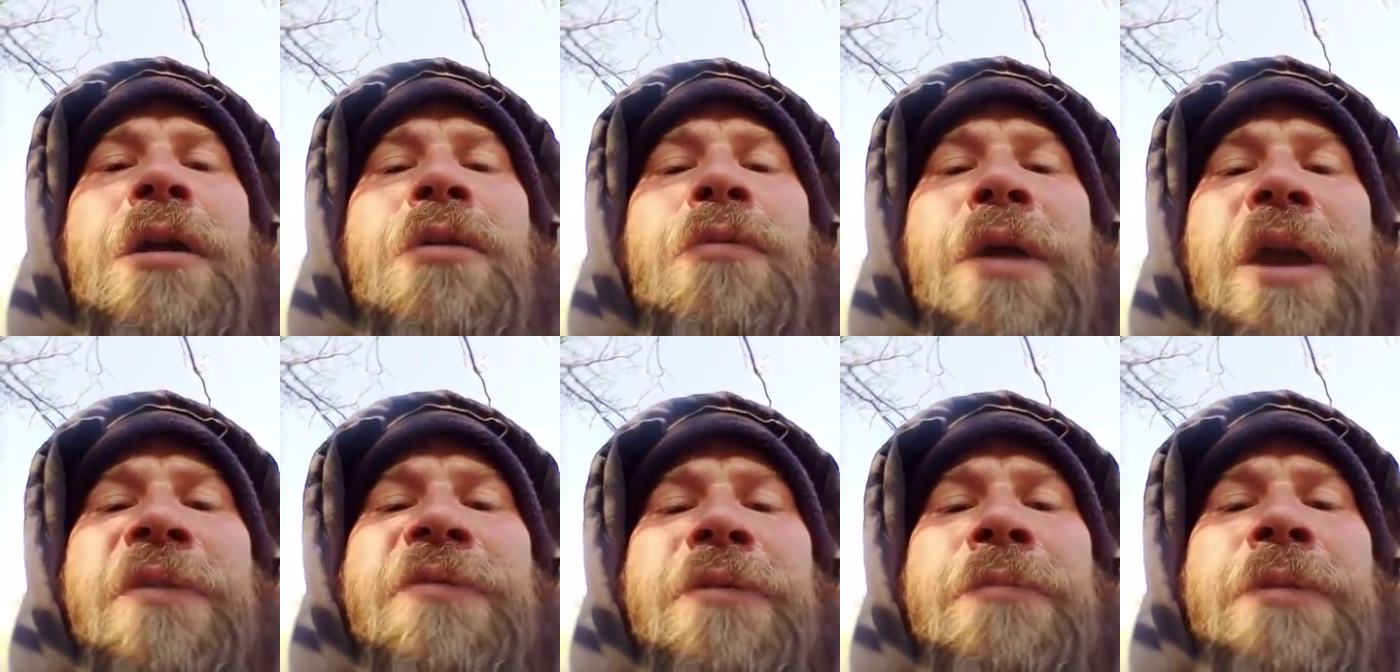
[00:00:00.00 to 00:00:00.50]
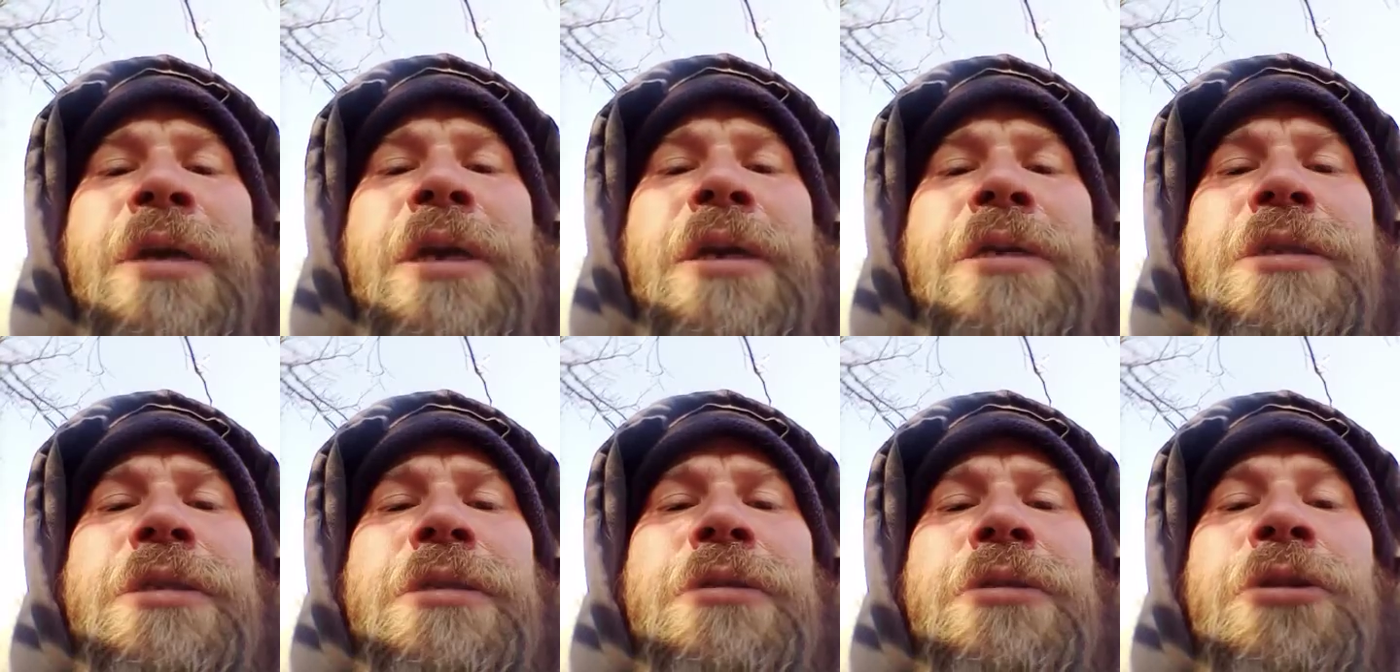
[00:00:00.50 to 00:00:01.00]
away from
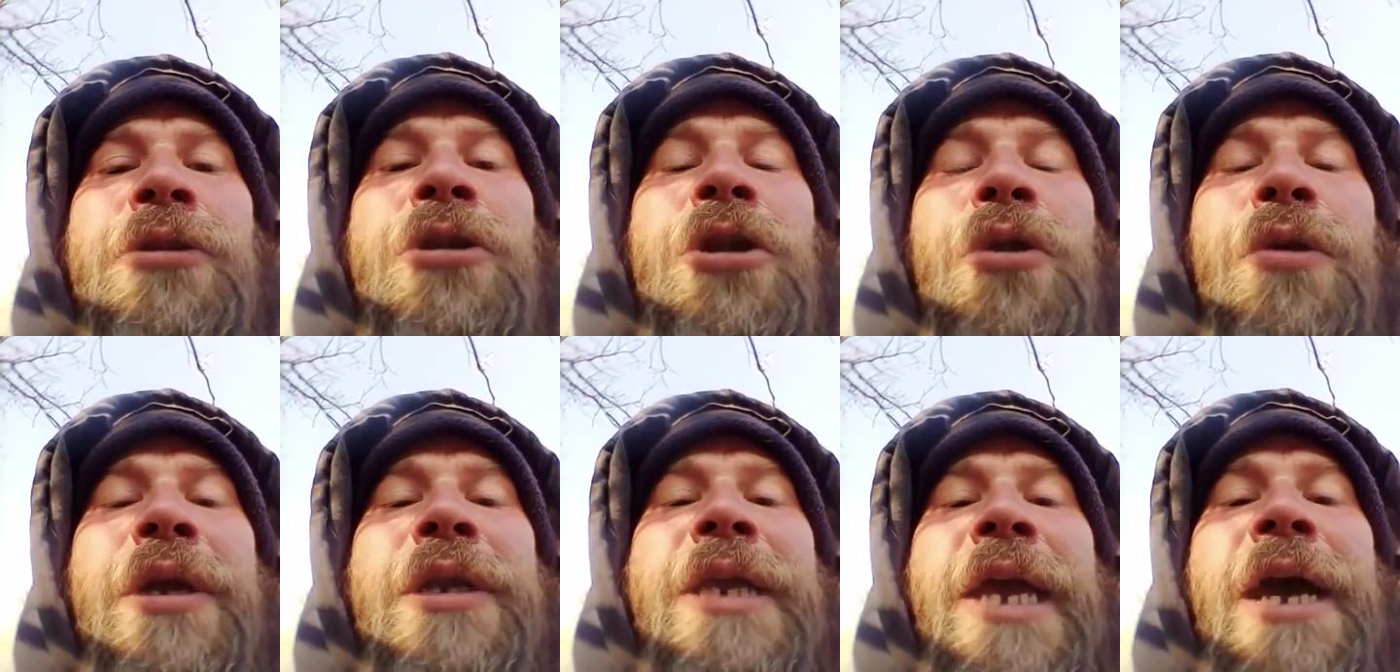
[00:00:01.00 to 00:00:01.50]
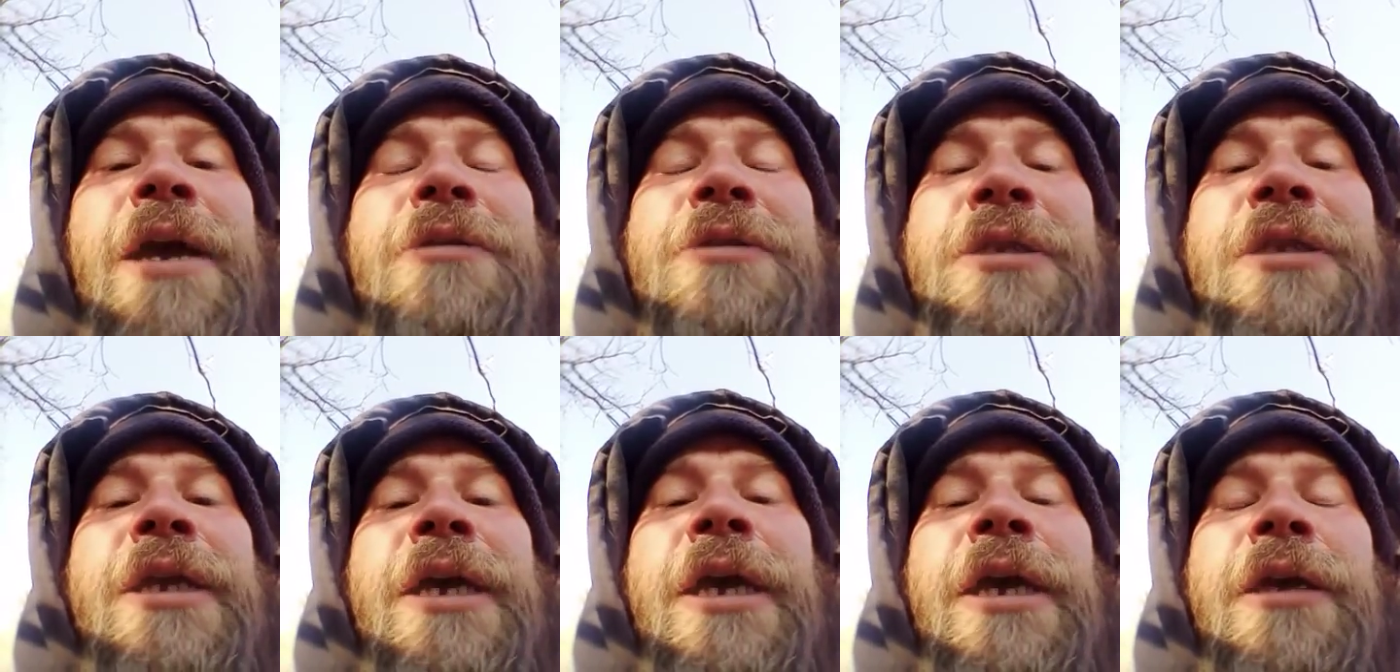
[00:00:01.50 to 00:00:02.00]
us. You're going
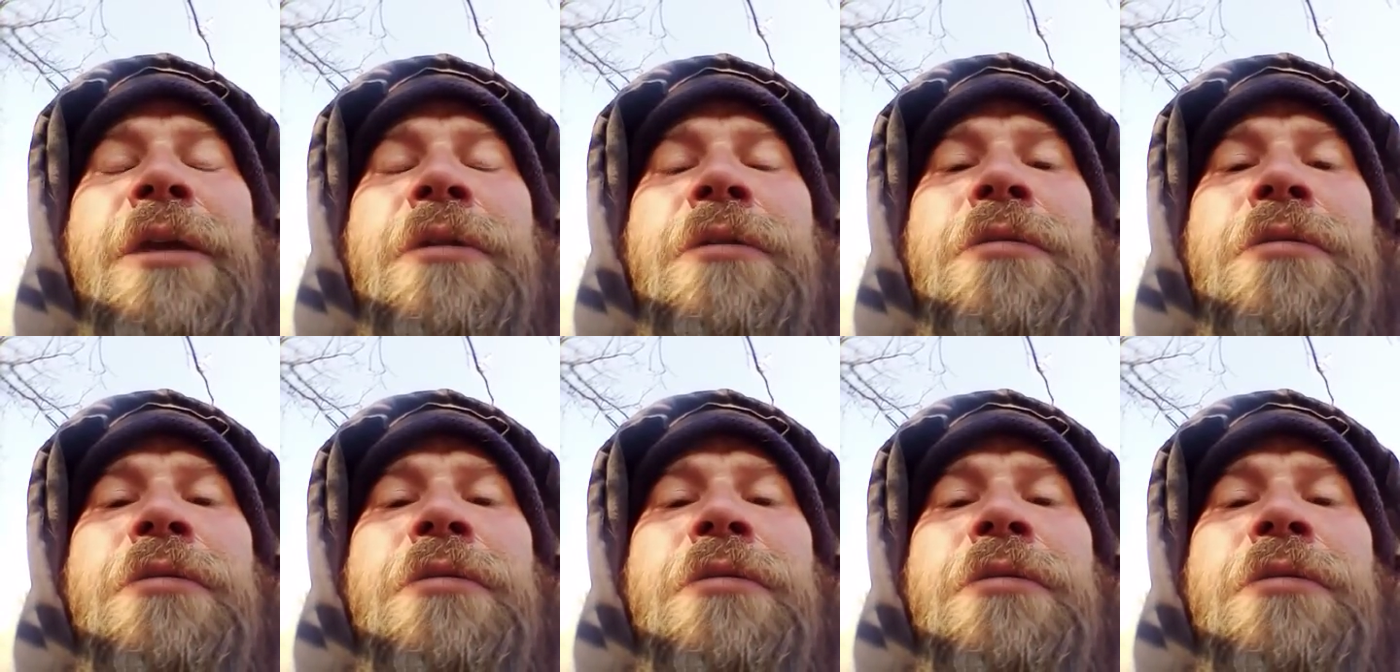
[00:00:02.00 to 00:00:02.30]
down today.